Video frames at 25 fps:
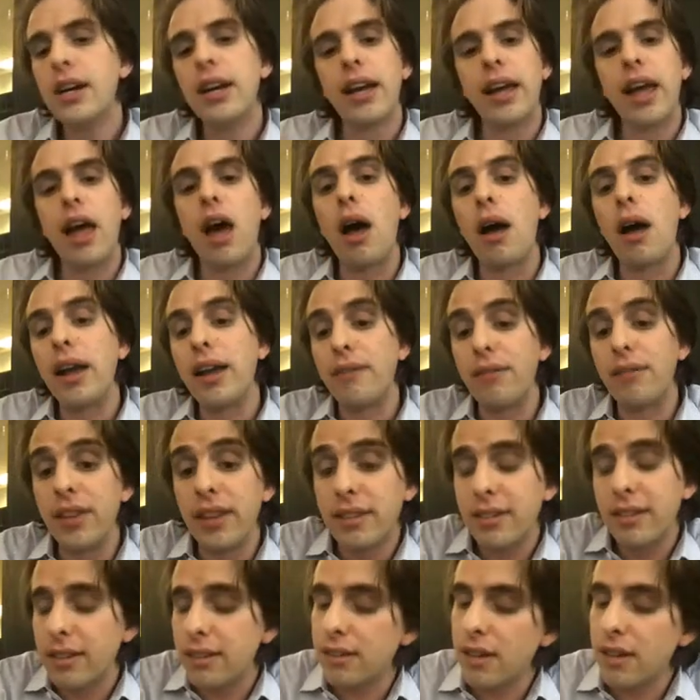If
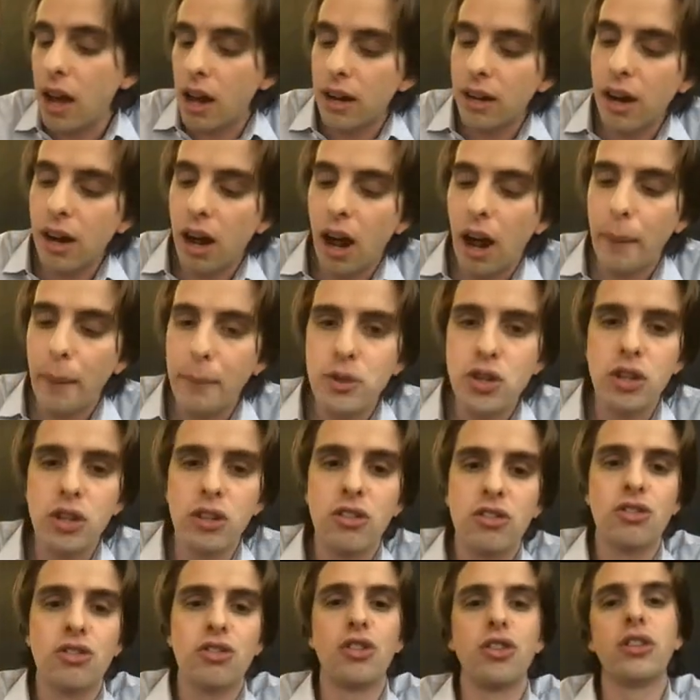this is not an option,
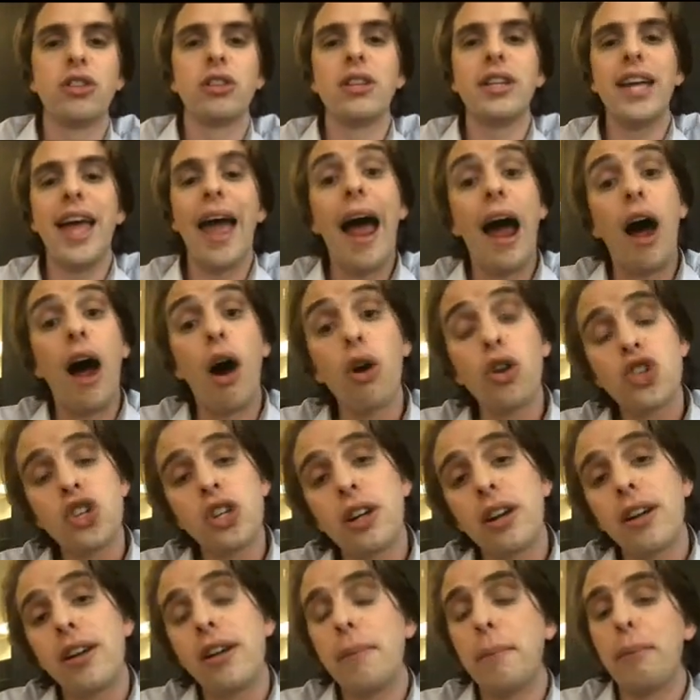certainly
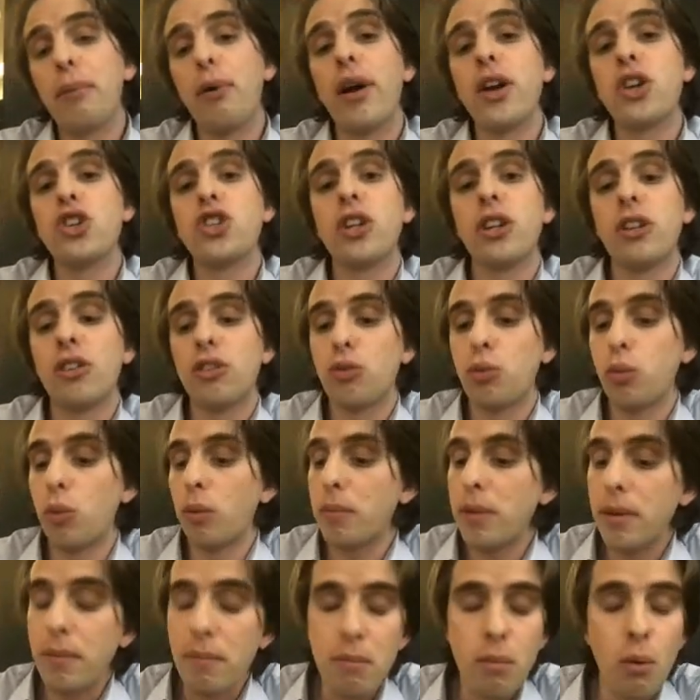alginate impressions will
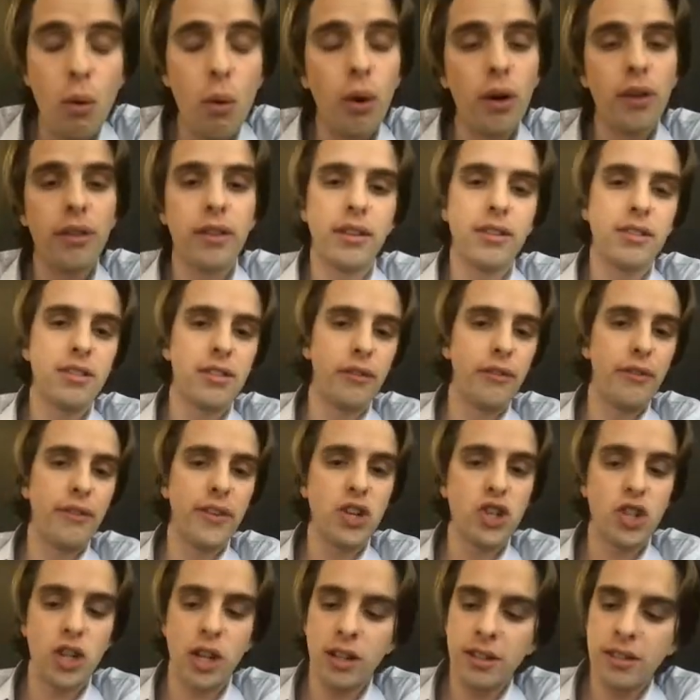be more than
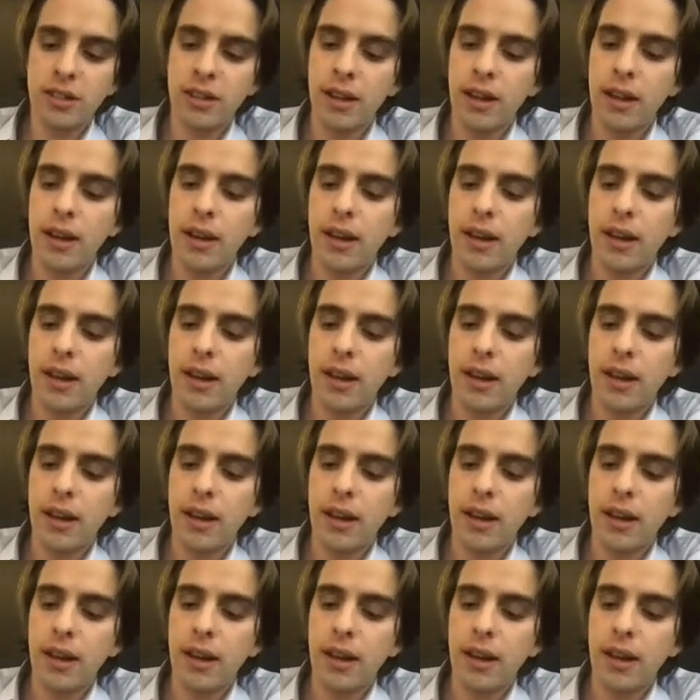sufficient.